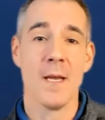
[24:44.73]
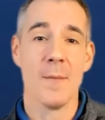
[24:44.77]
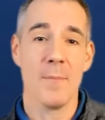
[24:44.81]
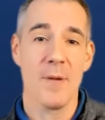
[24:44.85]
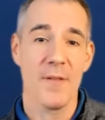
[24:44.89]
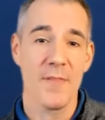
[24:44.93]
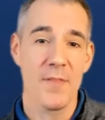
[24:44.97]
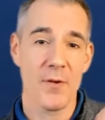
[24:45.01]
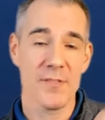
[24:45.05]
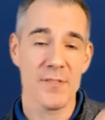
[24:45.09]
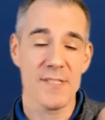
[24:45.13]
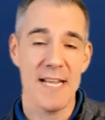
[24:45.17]

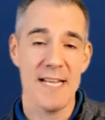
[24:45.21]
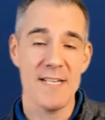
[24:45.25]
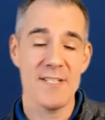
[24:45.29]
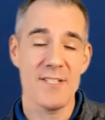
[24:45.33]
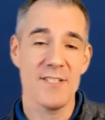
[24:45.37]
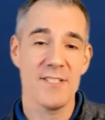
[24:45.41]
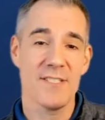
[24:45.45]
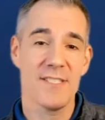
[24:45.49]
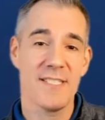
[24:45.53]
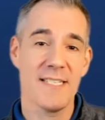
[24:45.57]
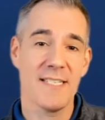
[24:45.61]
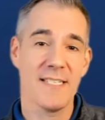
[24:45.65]
but those
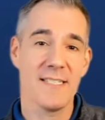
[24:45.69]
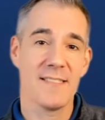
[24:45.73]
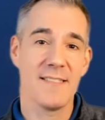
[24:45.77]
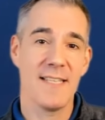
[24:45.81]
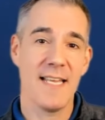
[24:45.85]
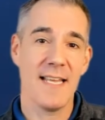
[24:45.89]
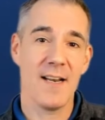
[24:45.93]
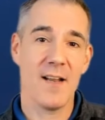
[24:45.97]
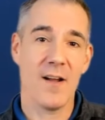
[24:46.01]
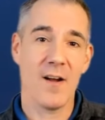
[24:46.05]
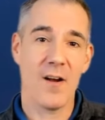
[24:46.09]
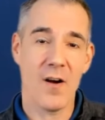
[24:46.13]
agencies
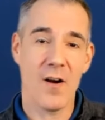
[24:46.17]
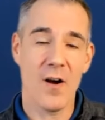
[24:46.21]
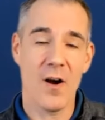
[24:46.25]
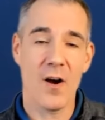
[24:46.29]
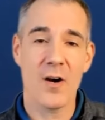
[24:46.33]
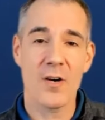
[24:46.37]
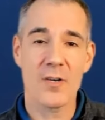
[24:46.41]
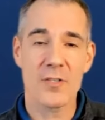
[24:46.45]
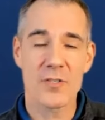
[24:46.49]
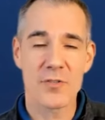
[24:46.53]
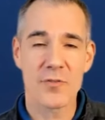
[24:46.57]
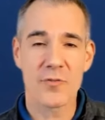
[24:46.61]
that
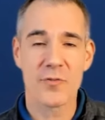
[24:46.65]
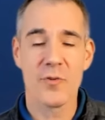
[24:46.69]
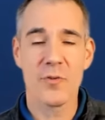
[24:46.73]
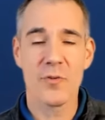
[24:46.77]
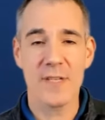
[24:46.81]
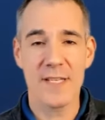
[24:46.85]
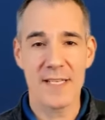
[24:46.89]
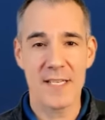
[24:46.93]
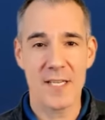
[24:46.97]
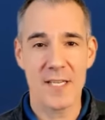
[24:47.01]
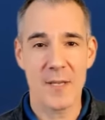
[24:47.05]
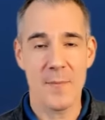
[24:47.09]
are
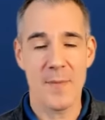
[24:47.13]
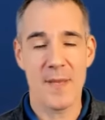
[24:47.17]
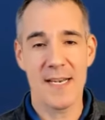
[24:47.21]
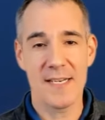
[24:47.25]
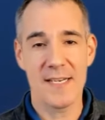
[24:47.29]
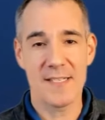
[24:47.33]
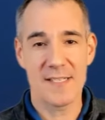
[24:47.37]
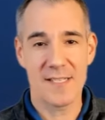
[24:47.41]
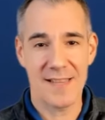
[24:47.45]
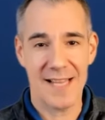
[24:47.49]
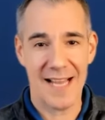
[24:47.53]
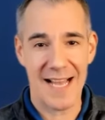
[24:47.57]
truly
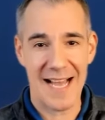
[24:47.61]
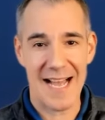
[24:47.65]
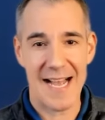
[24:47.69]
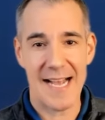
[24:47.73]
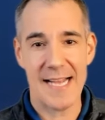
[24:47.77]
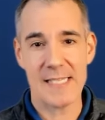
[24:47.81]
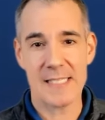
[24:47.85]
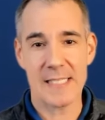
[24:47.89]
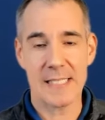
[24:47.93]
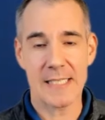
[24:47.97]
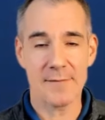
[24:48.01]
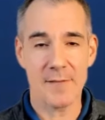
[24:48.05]
committed to the
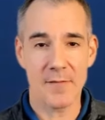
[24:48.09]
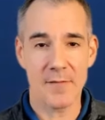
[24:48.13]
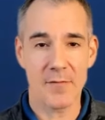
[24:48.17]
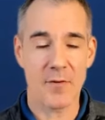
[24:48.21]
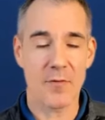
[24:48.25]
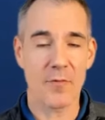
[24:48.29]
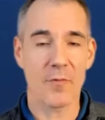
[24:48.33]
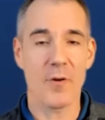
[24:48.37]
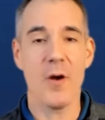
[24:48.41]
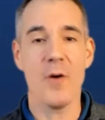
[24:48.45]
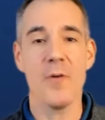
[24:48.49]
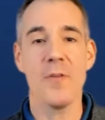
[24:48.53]
highest level of
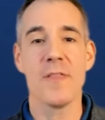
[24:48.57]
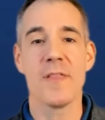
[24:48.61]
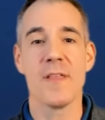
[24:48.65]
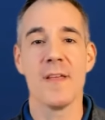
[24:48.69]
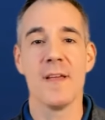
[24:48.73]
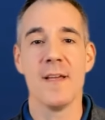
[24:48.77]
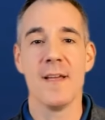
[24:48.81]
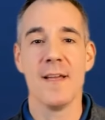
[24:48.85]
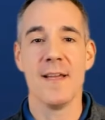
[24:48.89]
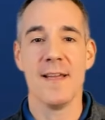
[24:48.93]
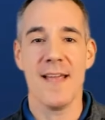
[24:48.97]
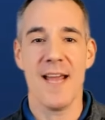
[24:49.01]
growth
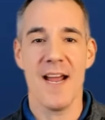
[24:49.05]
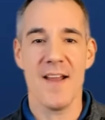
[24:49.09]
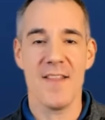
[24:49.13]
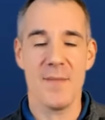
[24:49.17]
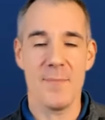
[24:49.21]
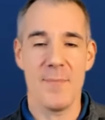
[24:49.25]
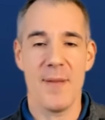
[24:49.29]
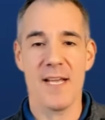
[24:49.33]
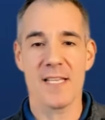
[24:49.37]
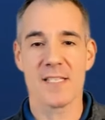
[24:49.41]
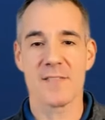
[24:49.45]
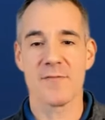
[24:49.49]
and
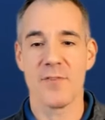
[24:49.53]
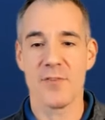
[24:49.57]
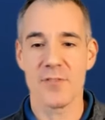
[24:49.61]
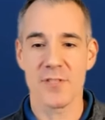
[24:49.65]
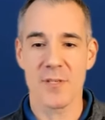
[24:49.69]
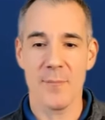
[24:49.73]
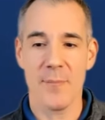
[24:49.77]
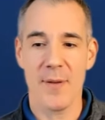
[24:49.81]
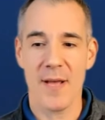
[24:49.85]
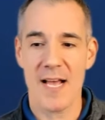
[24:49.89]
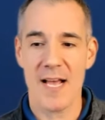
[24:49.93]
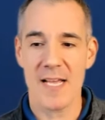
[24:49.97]
the best
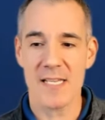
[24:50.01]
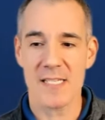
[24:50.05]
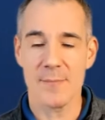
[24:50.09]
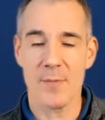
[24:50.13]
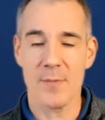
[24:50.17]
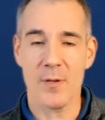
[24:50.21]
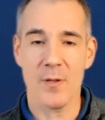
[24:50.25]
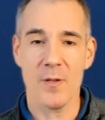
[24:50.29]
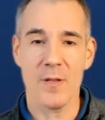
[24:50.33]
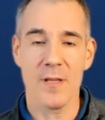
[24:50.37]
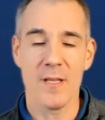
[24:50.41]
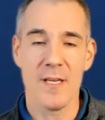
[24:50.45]
version
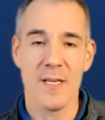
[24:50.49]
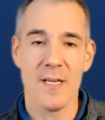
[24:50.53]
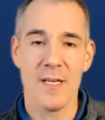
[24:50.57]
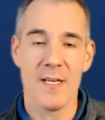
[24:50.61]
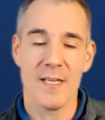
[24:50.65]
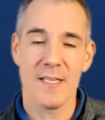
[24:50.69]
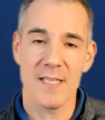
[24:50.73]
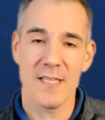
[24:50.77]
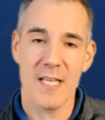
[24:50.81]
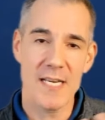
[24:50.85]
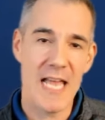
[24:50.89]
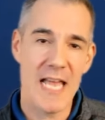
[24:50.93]
possible.
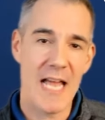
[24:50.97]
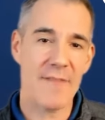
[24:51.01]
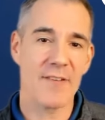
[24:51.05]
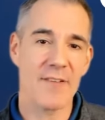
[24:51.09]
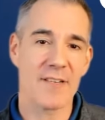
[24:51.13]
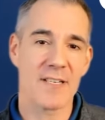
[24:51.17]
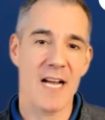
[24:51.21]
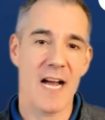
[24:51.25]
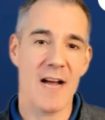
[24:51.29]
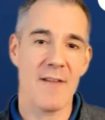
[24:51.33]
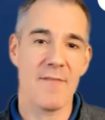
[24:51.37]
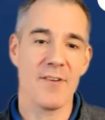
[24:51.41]
Love to have a
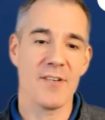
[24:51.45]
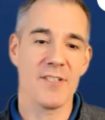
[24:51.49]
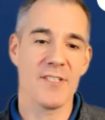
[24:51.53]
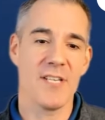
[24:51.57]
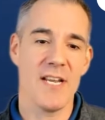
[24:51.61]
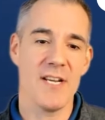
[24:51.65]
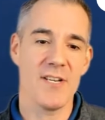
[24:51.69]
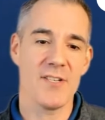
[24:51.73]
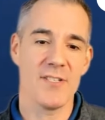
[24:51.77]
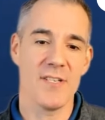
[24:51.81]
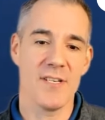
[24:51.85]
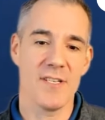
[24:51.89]

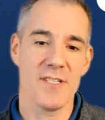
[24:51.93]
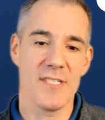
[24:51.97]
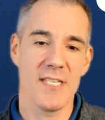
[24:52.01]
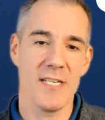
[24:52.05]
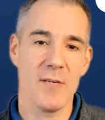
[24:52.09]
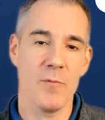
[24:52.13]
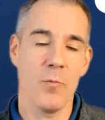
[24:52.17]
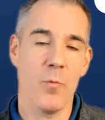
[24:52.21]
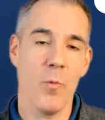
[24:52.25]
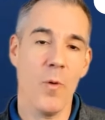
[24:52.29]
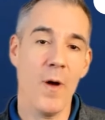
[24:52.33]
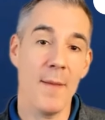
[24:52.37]
conversation to
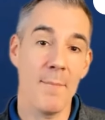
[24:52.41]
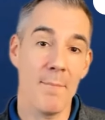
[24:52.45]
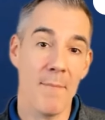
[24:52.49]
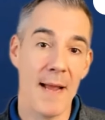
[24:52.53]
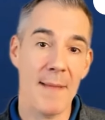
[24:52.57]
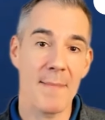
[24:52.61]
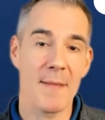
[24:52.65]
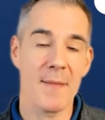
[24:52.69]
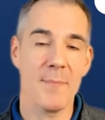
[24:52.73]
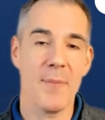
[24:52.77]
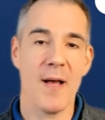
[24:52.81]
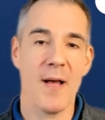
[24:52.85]
see what
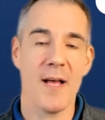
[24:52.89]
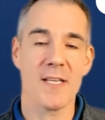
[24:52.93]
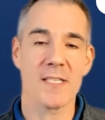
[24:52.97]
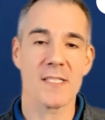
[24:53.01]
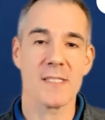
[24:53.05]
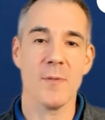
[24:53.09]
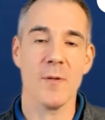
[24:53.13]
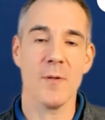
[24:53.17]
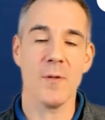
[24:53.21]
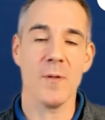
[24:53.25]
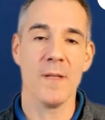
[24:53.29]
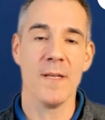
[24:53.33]
might be
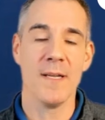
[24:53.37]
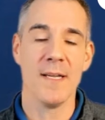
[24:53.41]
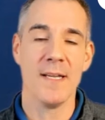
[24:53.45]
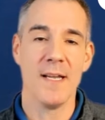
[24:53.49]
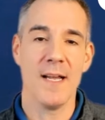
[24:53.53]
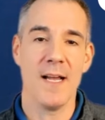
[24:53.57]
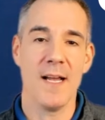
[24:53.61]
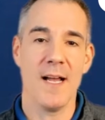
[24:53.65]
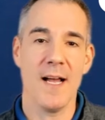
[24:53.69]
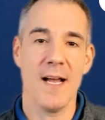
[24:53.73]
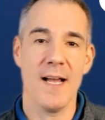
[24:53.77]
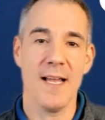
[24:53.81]
possible
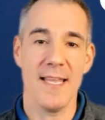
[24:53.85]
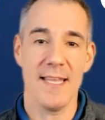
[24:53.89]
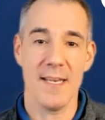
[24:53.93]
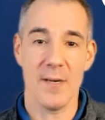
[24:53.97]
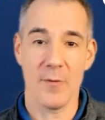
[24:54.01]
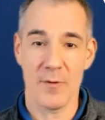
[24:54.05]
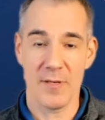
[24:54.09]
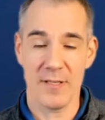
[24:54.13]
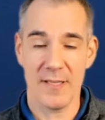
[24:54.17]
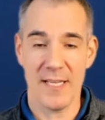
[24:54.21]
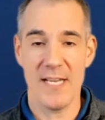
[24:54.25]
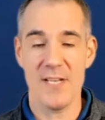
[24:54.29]
uh, in a
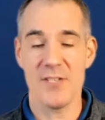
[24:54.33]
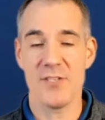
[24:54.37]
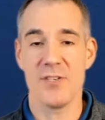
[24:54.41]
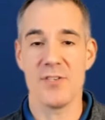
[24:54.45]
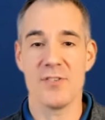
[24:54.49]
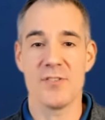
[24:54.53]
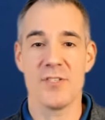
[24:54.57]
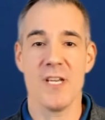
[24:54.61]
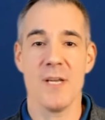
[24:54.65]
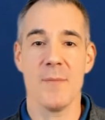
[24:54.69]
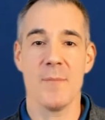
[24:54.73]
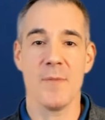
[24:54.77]

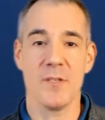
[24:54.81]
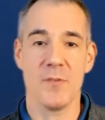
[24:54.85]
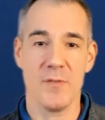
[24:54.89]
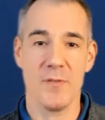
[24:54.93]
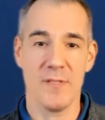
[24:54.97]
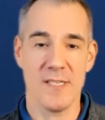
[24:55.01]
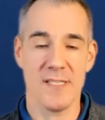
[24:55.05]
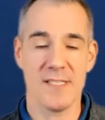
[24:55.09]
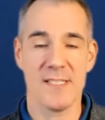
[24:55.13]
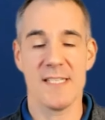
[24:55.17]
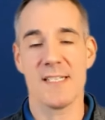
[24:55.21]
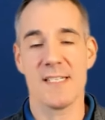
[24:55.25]
relationship
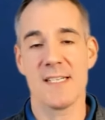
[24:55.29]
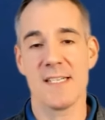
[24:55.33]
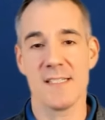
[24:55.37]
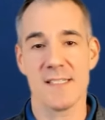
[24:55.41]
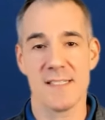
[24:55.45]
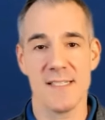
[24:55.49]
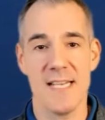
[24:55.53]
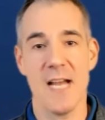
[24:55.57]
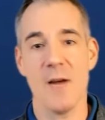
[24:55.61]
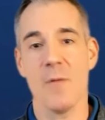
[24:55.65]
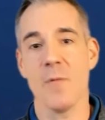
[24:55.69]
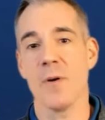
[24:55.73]
between the
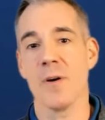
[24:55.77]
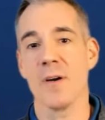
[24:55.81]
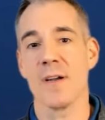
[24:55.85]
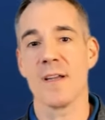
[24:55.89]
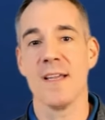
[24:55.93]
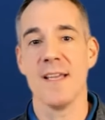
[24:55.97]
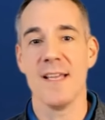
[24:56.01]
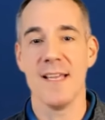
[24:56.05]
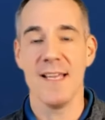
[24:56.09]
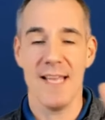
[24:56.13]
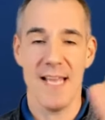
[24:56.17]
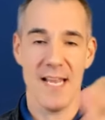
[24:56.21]
Sitkins
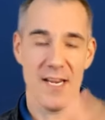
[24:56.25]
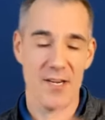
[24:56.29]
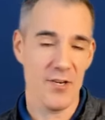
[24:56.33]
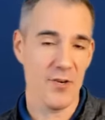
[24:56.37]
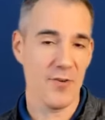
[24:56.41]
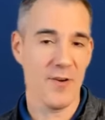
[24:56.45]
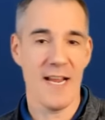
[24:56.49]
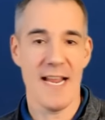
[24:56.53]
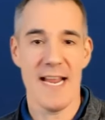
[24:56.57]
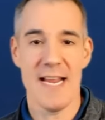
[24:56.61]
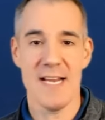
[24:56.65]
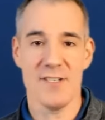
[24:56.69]
Network and
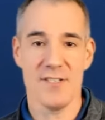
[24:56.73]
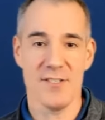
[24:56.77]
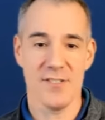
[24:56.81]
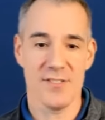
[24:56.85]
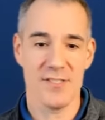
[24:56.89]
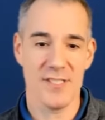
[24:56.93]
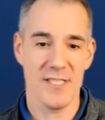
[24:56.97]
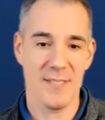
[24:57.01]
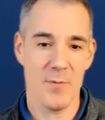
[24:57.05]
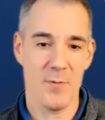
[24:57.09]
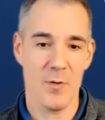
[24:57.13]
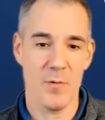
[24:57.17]
your
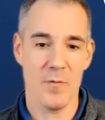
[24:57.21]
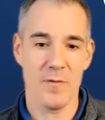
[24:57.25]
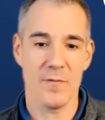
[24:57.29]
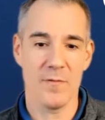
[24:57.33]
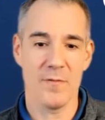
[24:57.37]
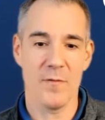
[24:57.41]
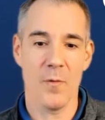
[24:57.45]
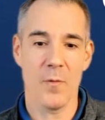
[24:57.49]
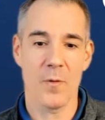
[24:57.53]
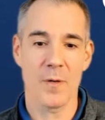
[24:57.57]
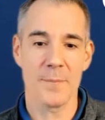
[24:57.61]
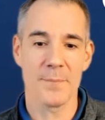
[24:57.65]
agency moving
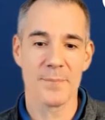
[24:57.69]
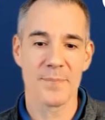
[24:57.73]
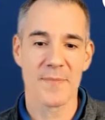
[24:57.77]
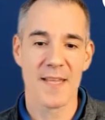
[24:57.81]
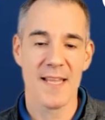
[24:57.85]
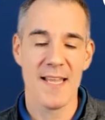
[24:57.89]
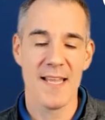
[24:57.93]
forward.